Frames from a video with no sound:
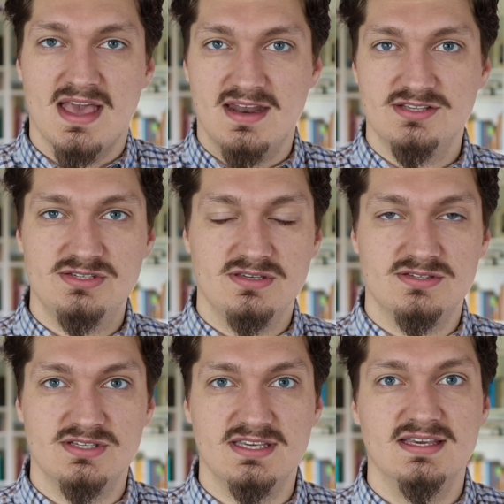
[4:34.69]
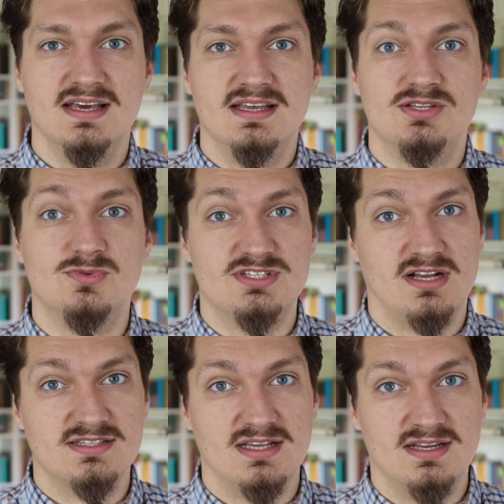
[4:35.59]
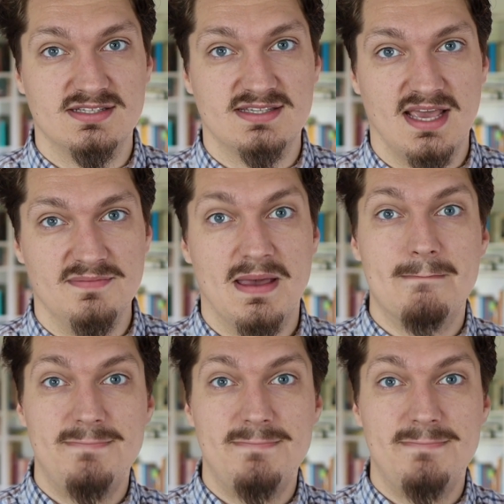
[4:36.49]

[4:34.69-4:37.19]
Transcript: And as you can see, the results are the same.